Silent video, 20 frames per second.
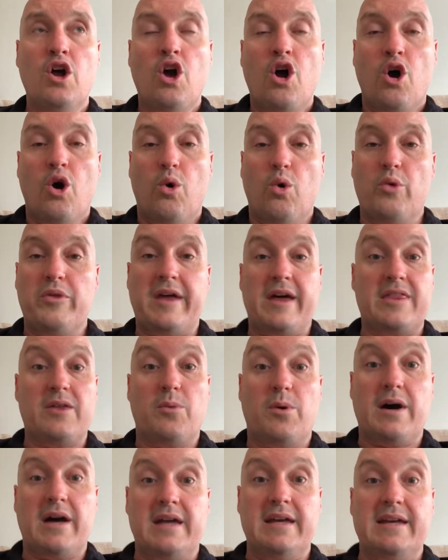Or the other
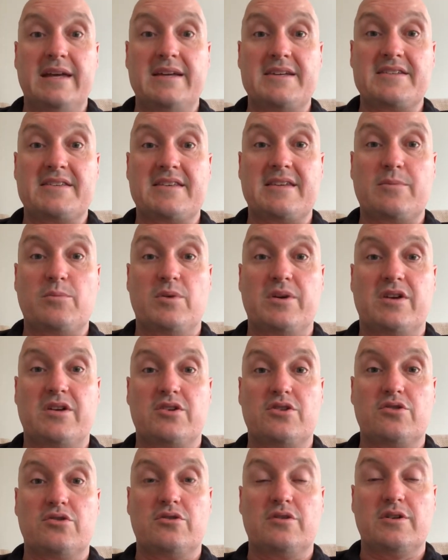way is that we
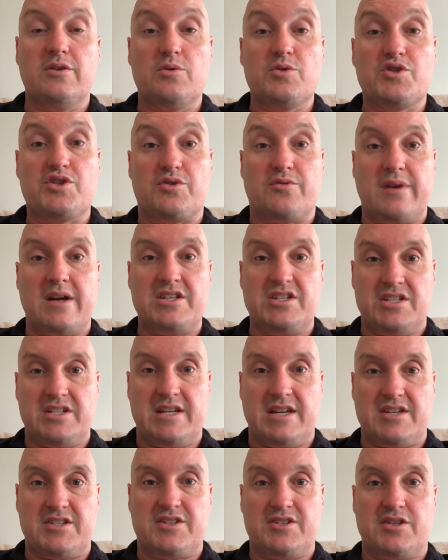can do little scratch
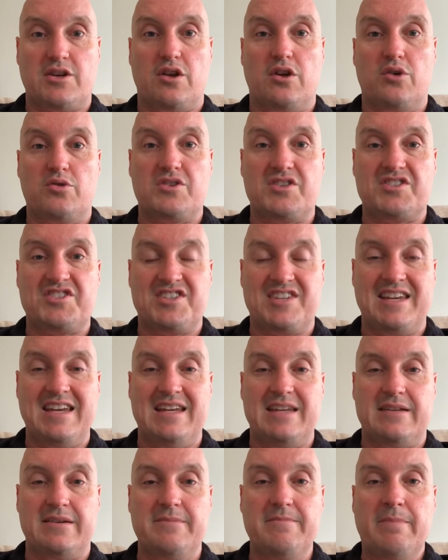tests along the
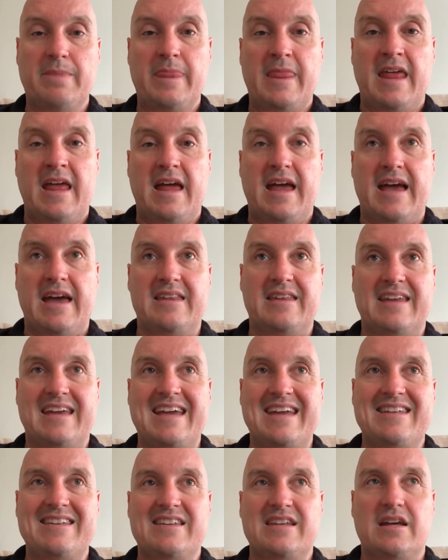skin. And
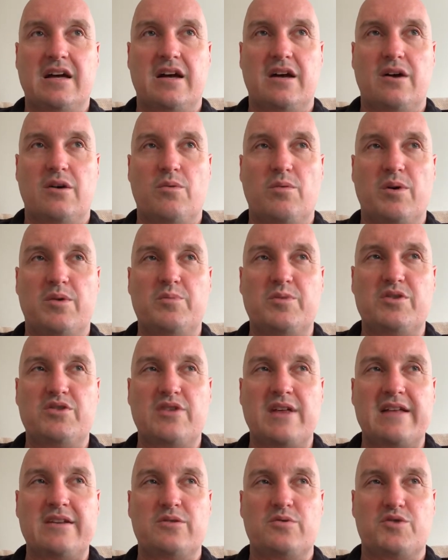again, when we
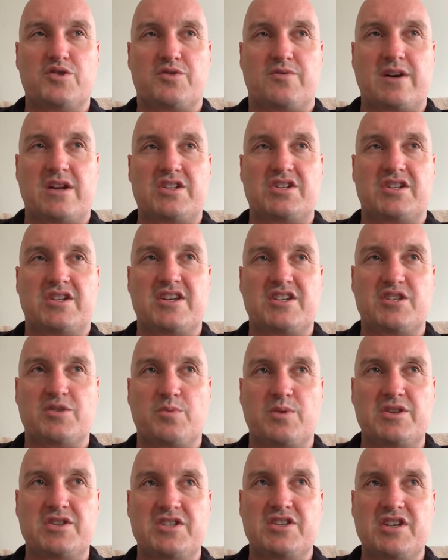do that little scratch
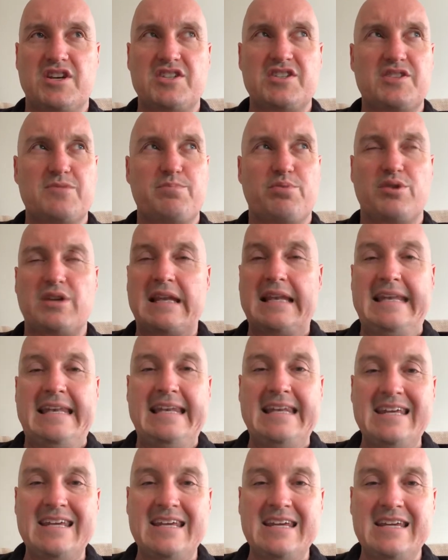test, we just put a
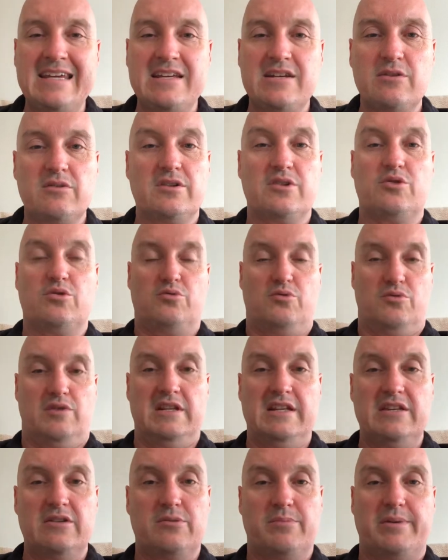
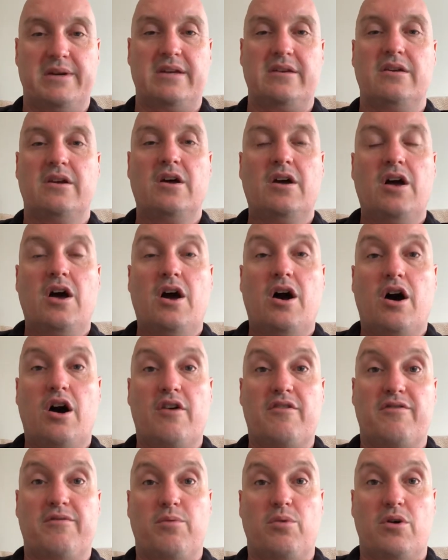little bit
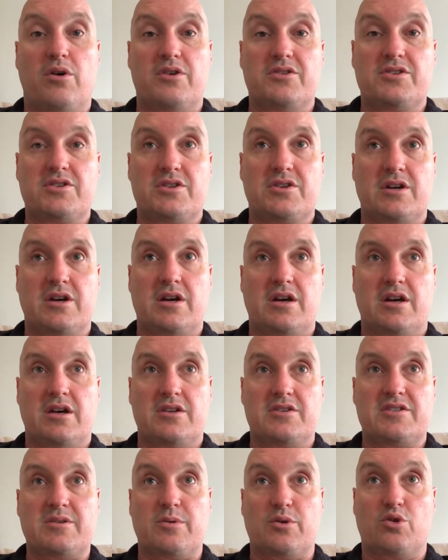of what
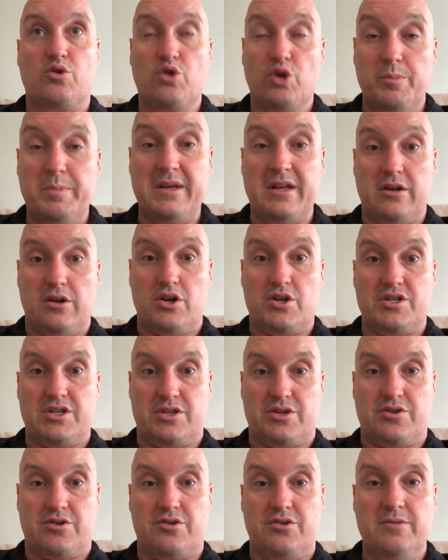someone could be
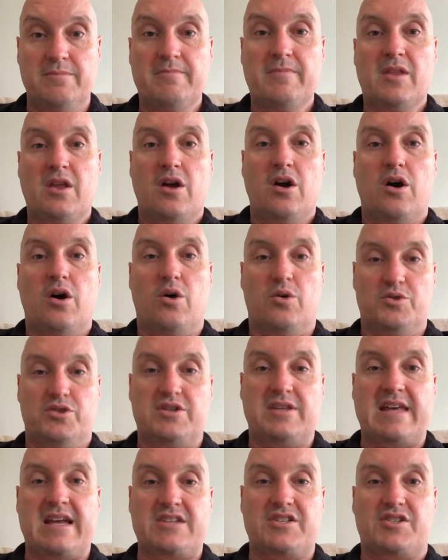allergic to
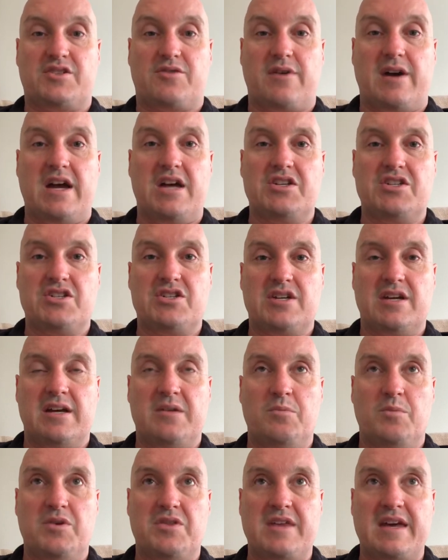onto that scratch,
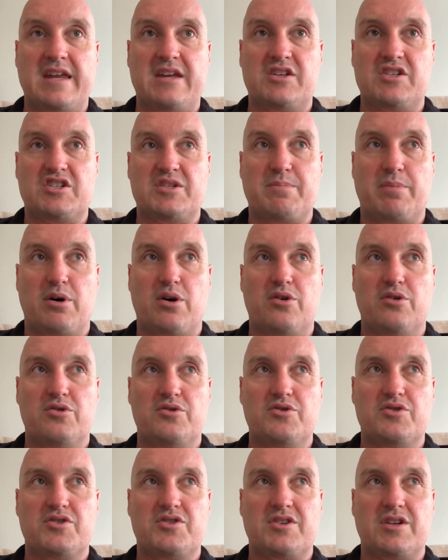and with that
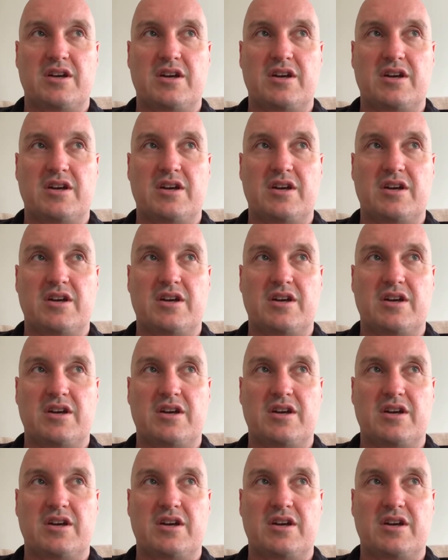exposed